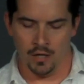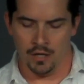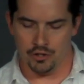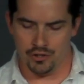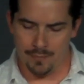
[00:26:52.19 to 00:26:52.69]

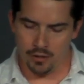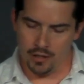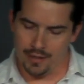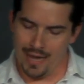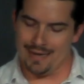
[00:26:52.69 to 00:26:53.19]

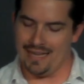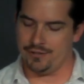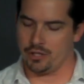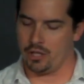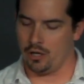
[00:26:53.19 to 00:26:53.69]
Zebulun and
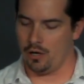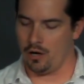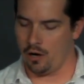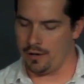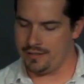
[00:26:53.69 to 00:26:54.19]
Issachar
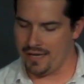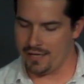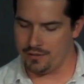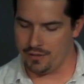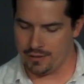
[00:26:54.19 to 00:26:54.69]
are
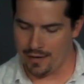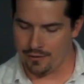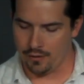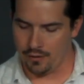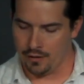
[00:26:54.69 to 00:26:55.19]
taken
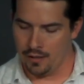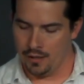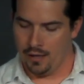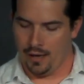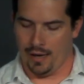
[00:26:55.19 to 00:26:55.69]
together,
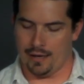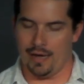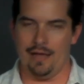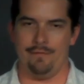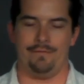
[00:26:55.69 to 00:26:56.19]
and
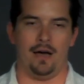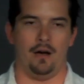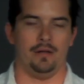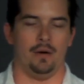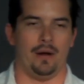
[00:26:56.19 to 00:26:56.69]
I have
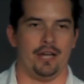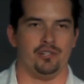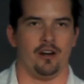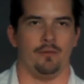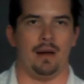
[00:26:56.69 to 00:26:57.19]
found that when I
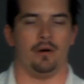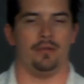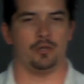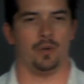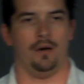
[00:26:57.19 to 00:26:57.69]
try to remember the
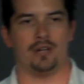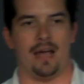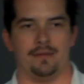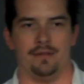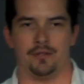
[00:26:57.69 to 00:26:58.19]
12
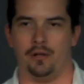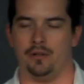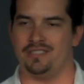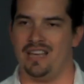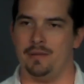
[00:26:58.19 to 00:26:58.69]
tribes of Israel,
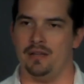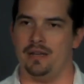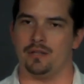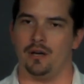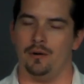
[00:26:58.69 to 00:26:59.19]
Zebulun
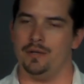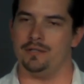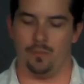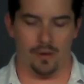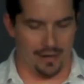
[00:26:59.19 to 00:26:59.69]
is always
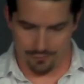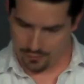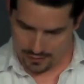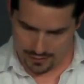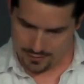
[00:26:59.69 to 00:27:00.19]
the one I
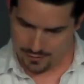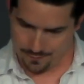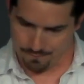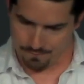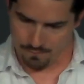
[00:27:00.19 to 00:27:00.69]
forget.
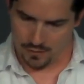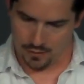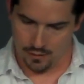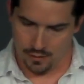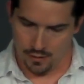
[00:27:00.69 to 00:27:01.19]

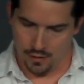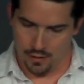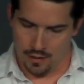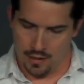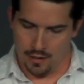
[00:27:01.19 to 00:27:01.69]

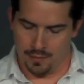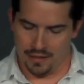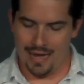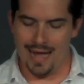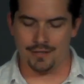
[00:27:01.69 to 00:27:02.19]
But
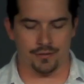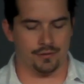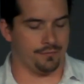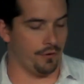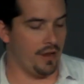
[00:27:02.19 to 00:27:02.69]
he asks
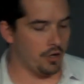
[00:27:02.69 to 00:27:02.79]
for their